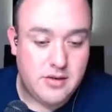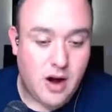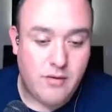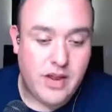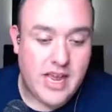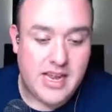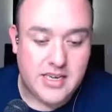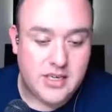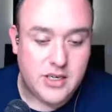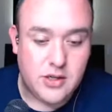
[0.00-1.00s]

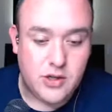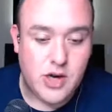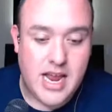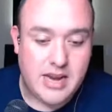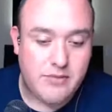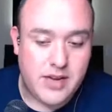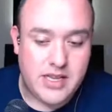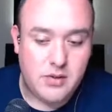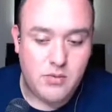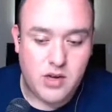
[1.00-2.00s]
RVH,
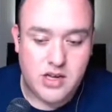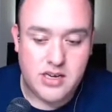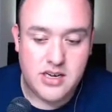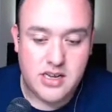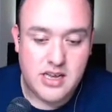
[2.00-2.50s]
Dragon51.